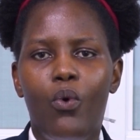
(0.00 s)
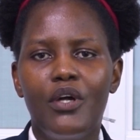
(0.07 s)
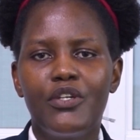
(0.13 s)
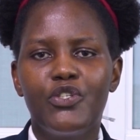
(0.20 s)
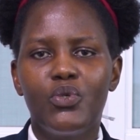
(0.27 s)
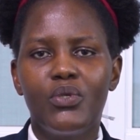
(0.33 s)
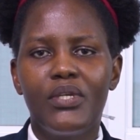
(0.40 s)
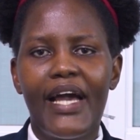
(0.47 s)

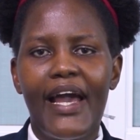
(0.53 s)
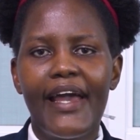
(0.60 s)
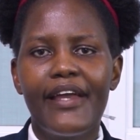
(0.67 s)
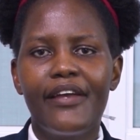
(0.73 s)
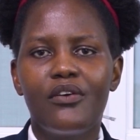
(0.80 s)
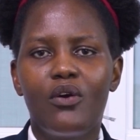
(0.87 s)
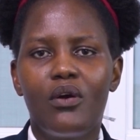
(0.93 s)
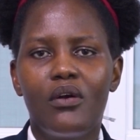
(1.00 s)
should
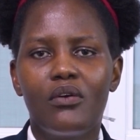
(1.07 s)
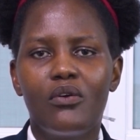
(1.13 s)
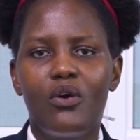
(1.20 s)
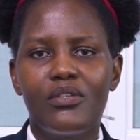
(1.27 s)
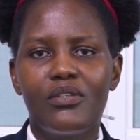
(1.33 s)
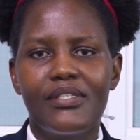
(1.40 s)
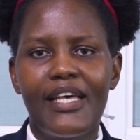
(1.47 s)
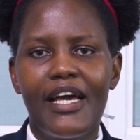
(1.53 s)
I
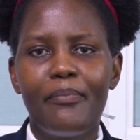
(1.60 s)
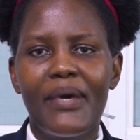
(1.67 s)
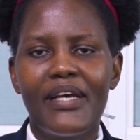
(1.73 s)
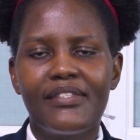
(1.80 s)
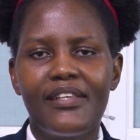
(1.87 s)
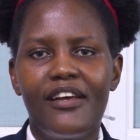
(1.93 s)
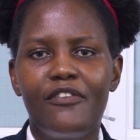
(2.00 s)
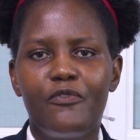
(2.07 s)
concern
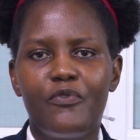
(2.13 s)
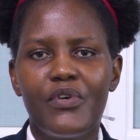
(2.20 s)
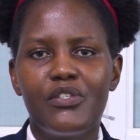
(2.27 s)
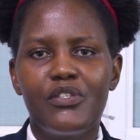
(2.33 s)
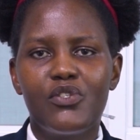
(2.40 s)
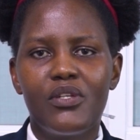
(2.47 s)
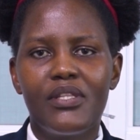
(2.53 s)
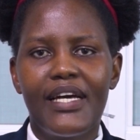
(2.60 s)
myself with
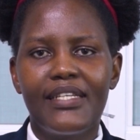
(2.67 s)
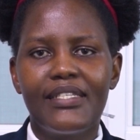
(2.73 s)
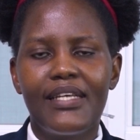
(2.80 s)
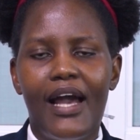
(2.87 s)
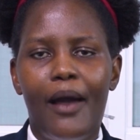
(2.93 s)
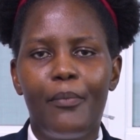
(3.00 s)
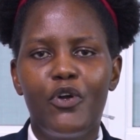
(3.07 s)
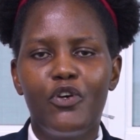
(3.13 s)
so that
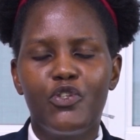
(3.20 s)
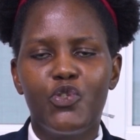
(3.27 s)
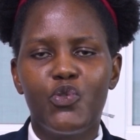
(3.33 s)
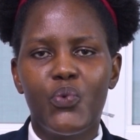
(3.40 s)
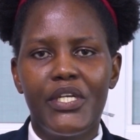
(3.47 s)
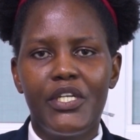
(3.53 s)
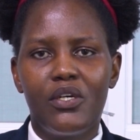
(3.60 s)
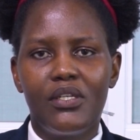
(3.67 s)
I'm not
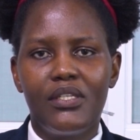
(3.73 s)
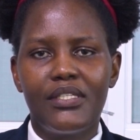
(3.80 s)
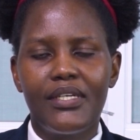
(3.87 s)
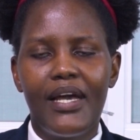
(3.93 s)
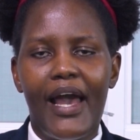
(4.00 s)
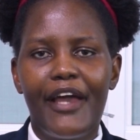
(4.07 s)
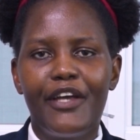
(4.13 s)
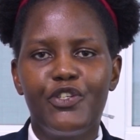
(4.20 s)
swindled?
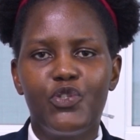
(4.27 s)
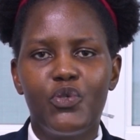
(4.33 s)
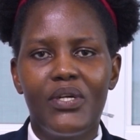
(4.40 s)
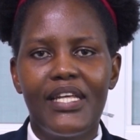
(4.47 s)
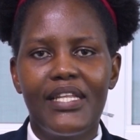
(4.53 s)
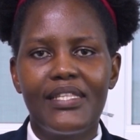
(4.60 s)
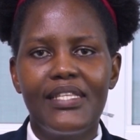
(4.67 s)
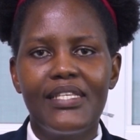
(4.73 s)
I ensure
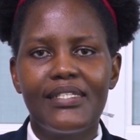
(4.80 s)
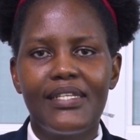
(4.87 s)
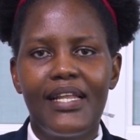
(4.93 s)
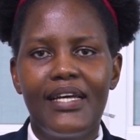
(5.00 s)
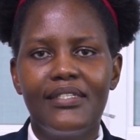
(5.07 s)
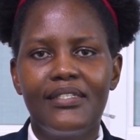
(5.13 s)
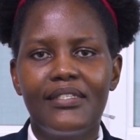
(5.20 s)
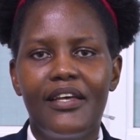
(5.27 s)
that this
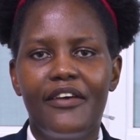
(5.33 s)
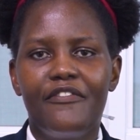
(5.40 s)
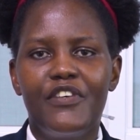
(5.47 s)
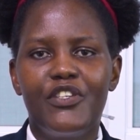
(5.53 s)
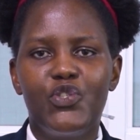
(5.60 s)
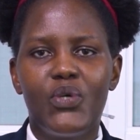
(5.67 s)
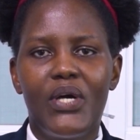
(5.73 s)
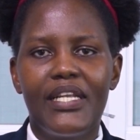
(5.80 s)
land
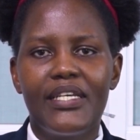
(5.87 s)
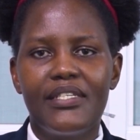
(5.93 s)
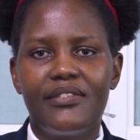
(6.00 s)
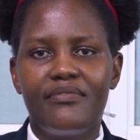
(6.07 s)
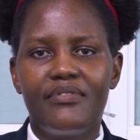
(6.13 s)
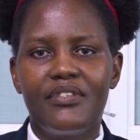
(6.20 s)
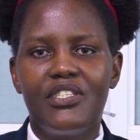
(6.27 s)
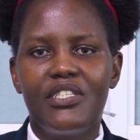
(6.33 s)
eventually is
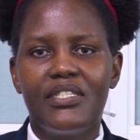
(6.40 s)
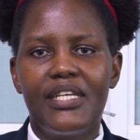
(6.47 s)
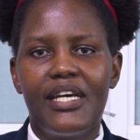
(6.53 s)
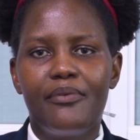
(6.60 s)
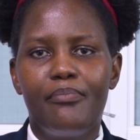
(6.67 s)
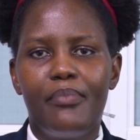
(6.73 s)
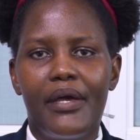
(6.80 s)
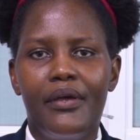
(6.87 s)
registered
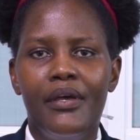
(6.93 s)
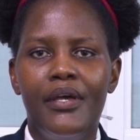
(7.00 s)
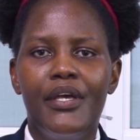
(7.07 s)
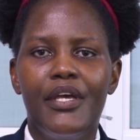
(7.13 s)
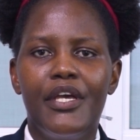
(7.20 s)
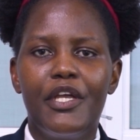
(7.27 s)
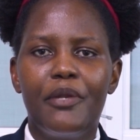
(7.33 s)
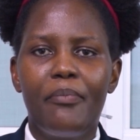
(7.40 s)

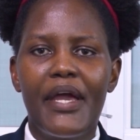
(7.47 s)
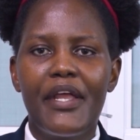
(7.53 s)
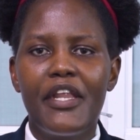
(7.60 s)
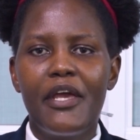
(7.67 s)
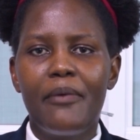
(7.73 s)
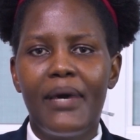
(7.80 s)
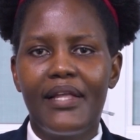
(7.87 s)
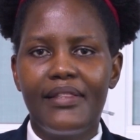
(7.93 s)
in my
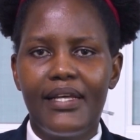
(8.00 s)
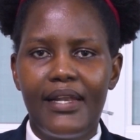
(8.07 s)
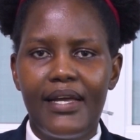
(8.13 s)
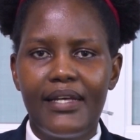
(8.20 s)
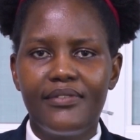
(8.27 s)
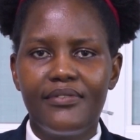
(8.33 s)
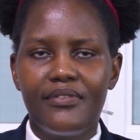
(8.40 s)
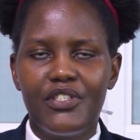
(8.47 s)
name at the
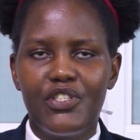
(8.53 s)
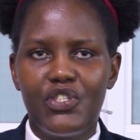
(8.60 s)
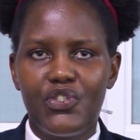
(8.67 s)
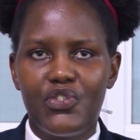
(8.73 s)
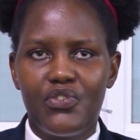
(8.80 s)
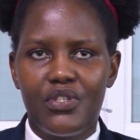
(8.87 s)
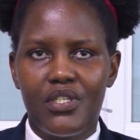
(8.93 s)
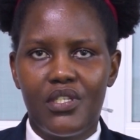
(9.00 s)
lands
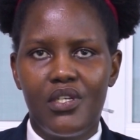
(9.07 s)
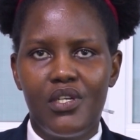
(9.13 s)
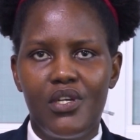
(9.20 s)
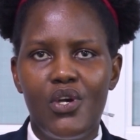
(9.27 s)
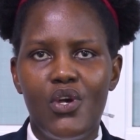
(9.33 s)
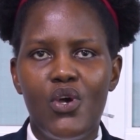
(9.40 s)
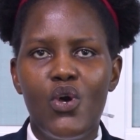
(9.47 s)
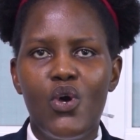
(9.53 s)
registry.
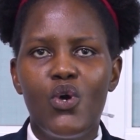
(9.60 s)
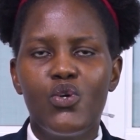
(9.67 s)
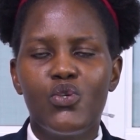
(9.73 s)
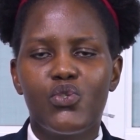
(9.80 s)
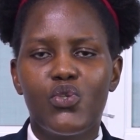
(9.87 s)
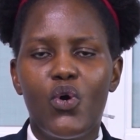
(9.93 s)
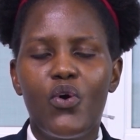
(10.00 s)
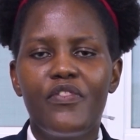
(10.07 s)

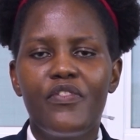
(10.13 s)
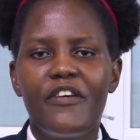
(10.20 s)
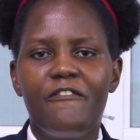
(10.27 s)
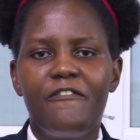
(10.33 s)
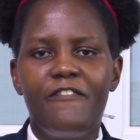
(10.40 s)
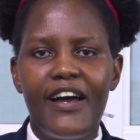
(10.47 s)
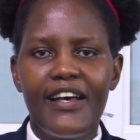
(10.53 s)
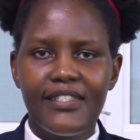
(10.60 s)
So the
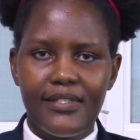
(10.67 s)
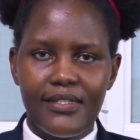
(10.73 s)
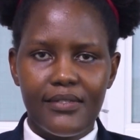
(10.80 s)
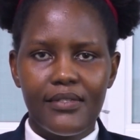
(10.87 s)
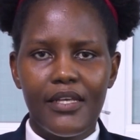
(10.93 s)
first